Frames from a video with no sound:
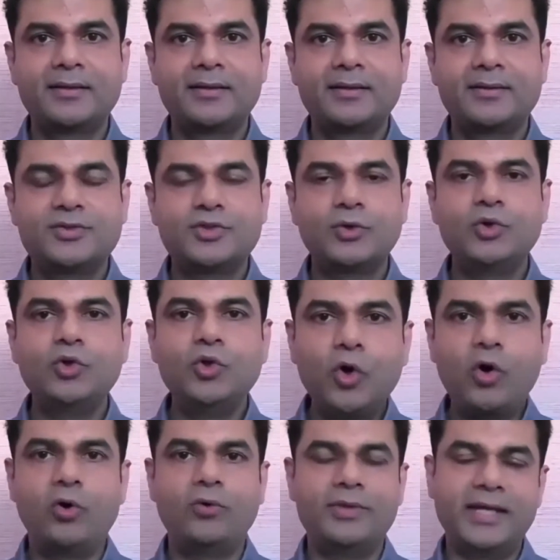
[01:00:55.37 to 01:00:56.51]
So
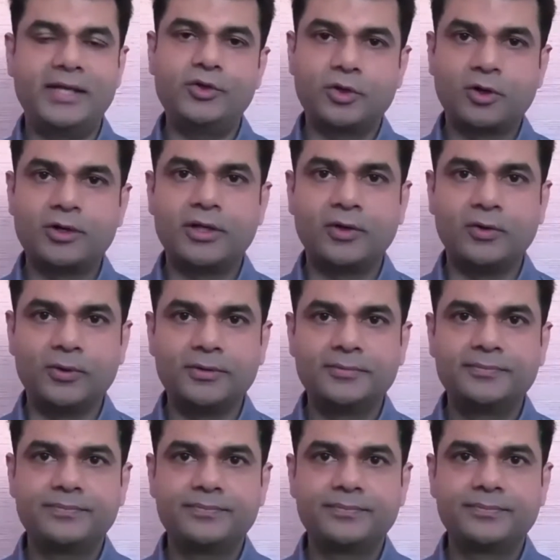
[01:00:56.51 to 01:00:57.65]
know that you're not alone.
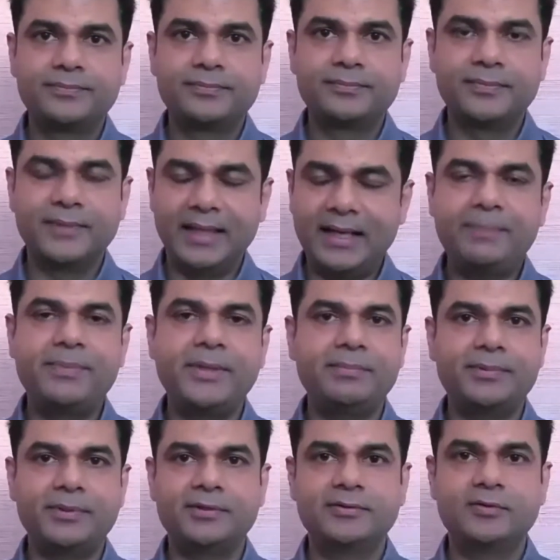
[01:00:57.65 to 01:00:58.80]
There are
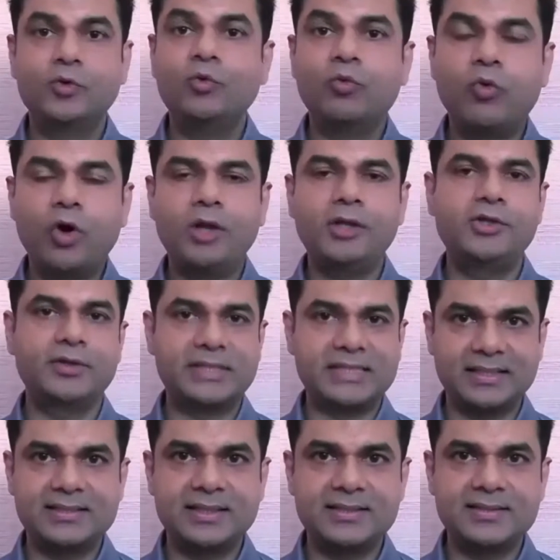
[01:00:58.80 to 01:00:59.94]
people who want your
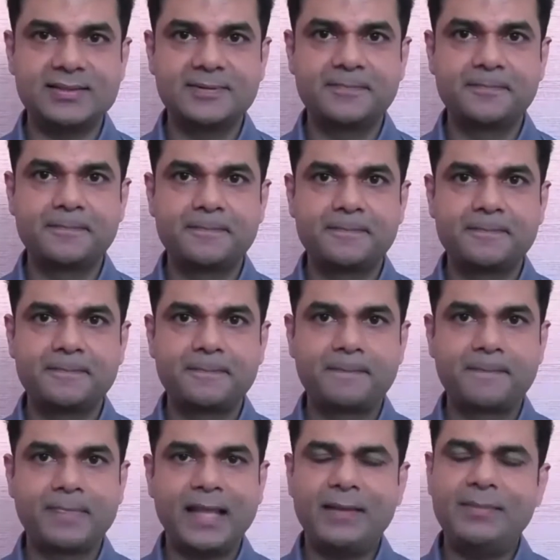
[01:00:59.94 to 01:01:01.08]
success.
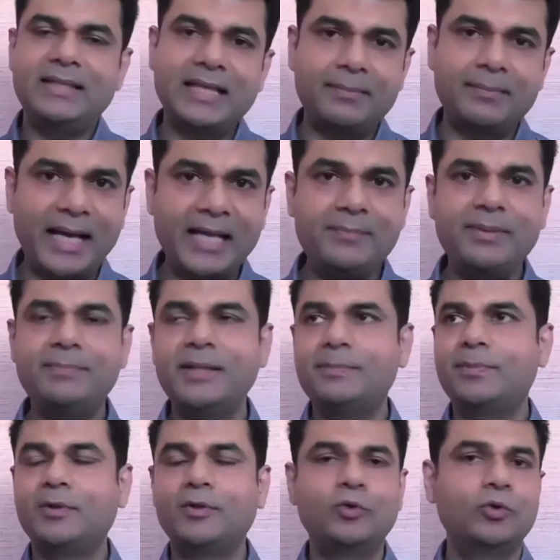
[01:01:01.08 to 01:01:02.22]
I mean, there might be
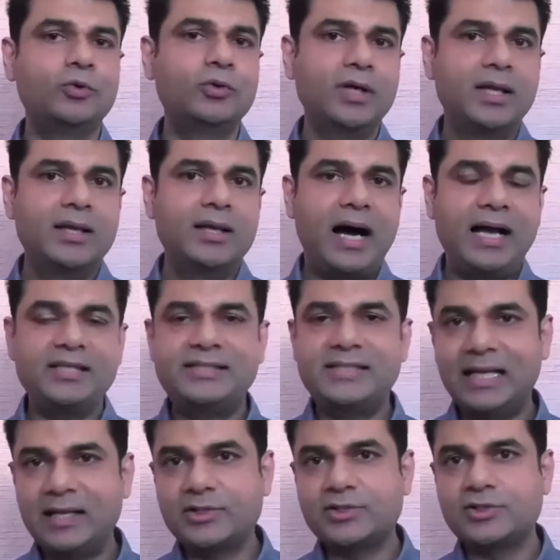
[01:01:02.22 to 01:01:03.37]
people who are
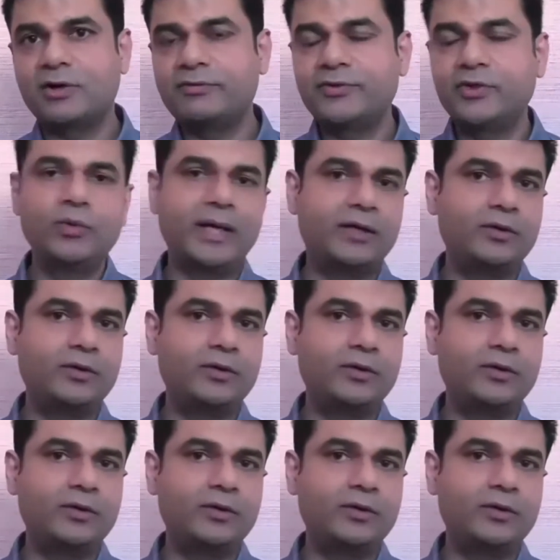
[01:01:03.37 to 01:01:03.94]
jealous of you and